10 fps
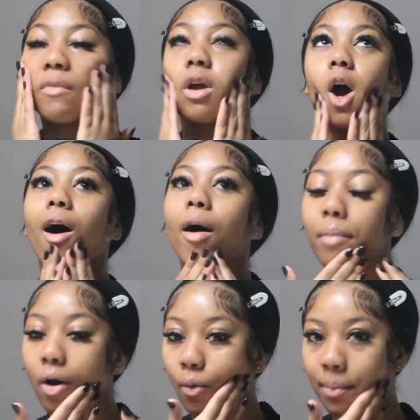
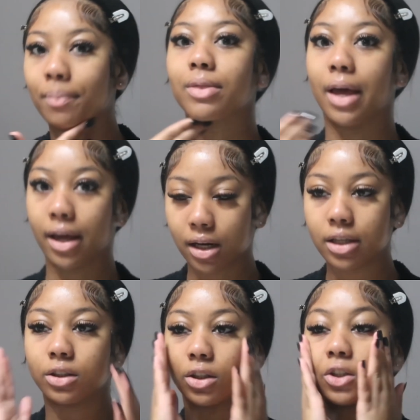combo with that
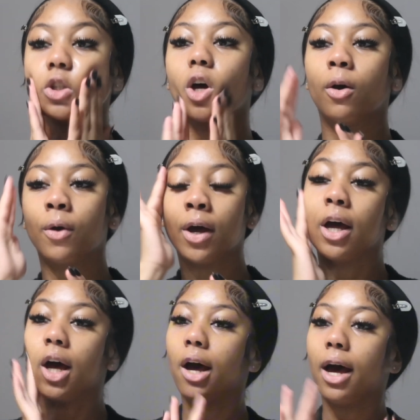cleanser. So
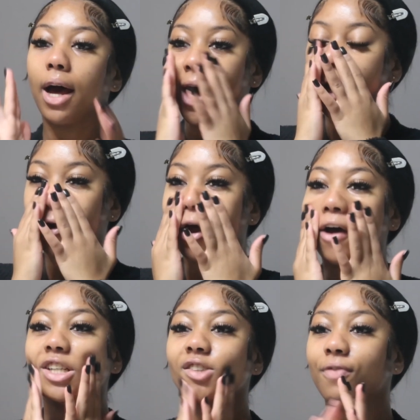I don't know.
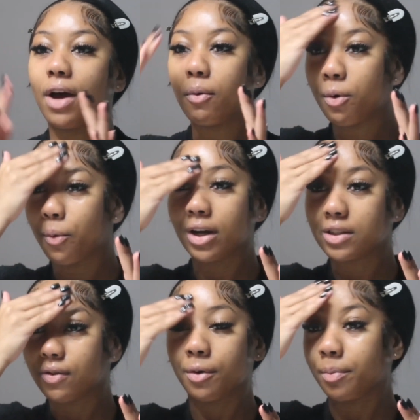I just found what
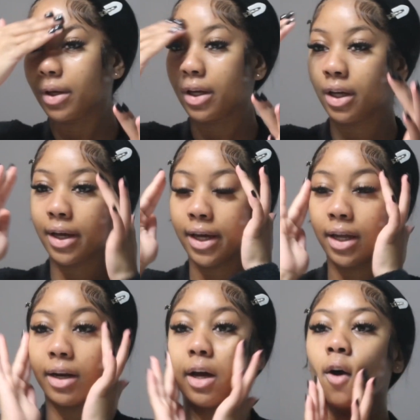works for me.
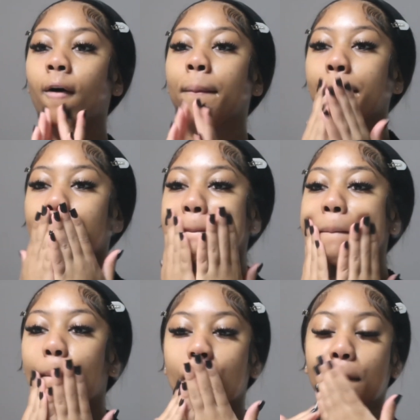And
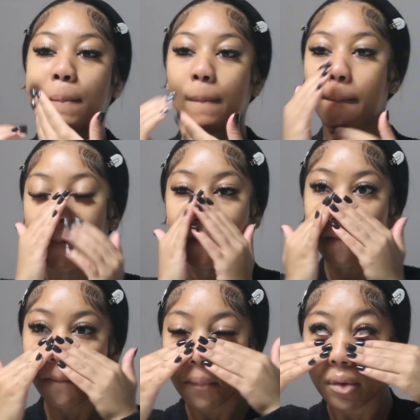
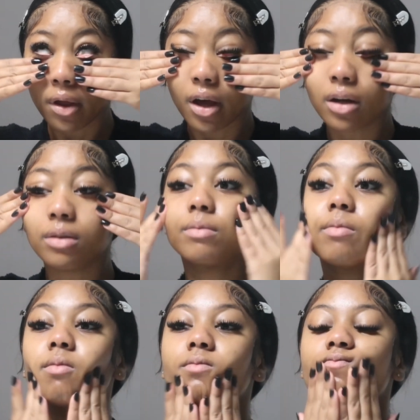yeah.
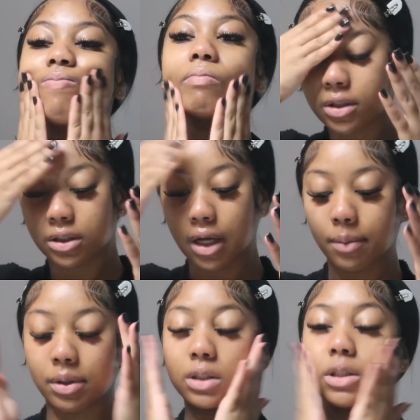Just
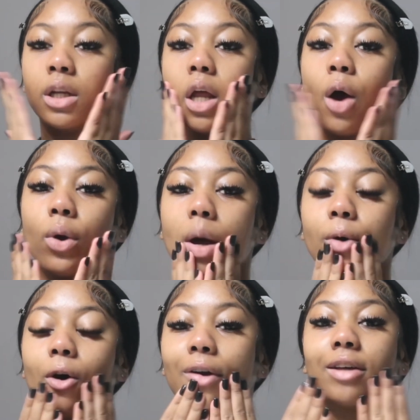tap this in. Now when
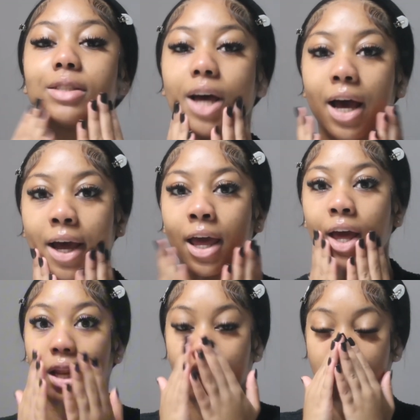I'm going outside,
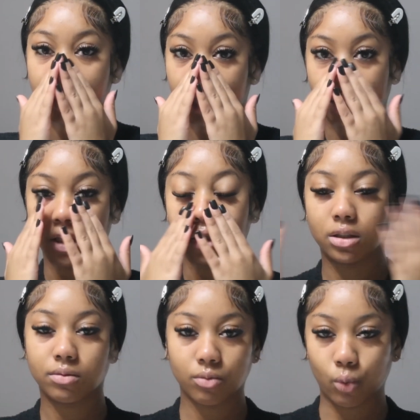like I said, like the
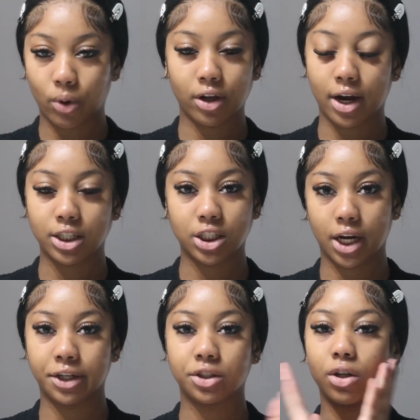weather has
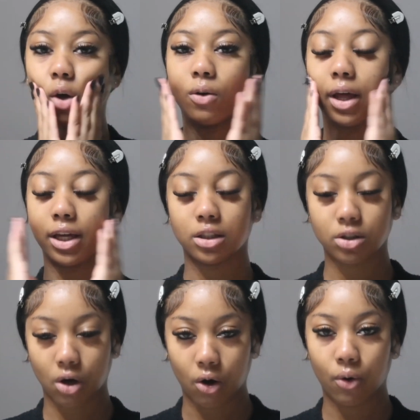changed, so like
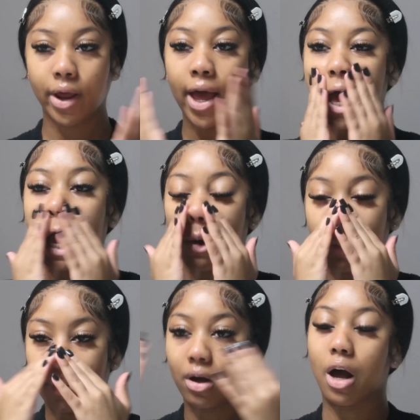it's cold, I'll
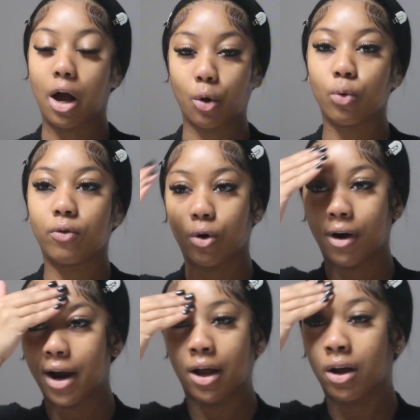put
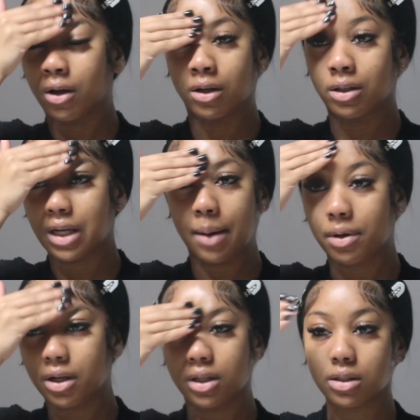ecourse on top
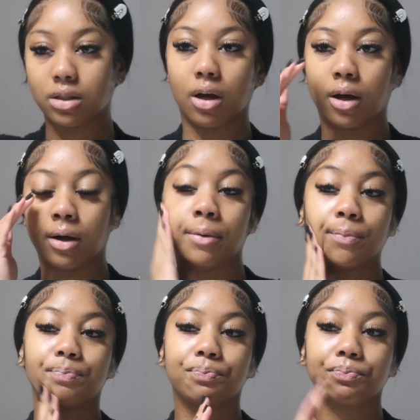of this.
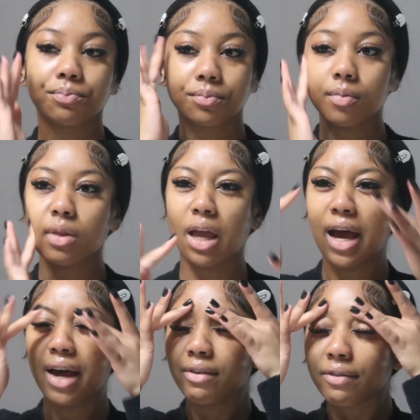I
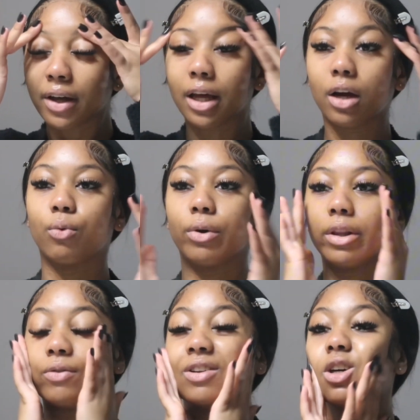haven't found like a
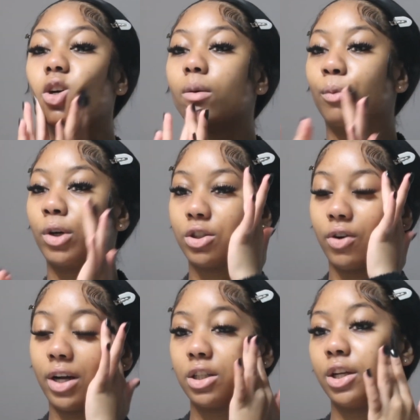really really good
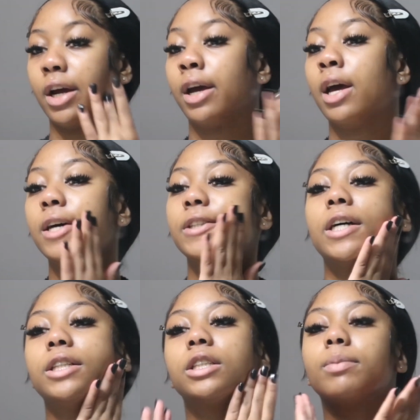moisturizer yet,
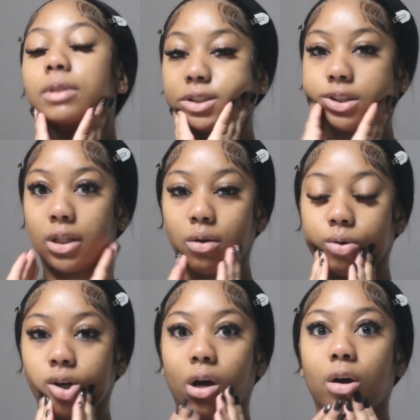so I've just been sticking
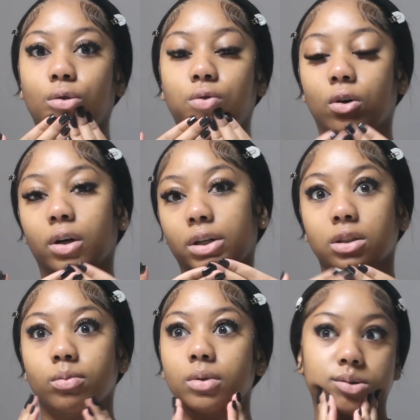with ecourse, and
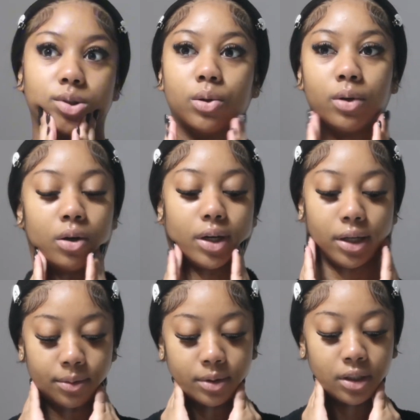it's been doing
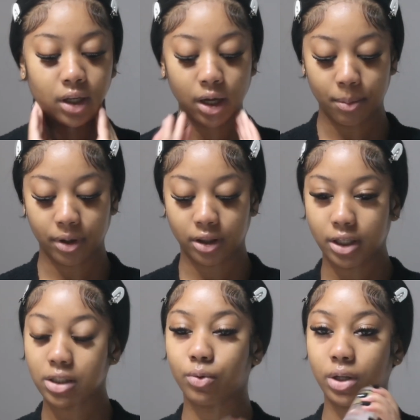okay. But
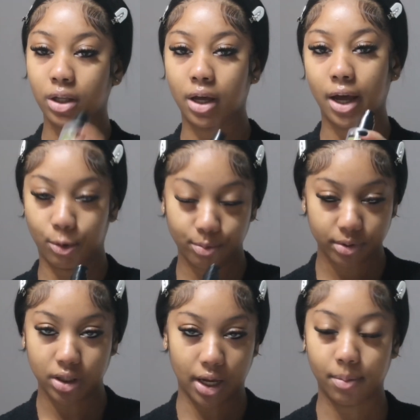this really
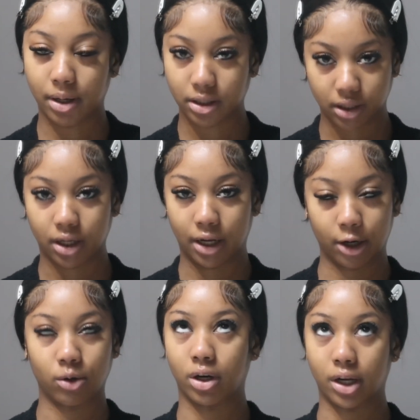helps like my skin,
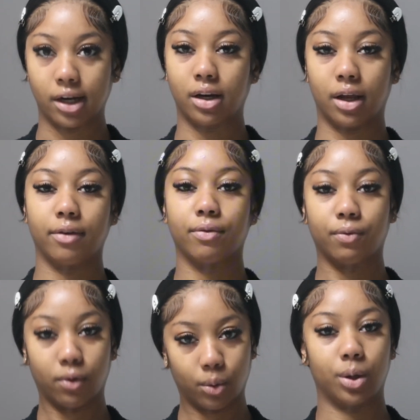like on a day-to-day,
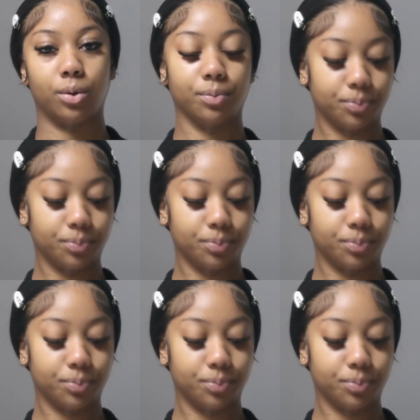for real.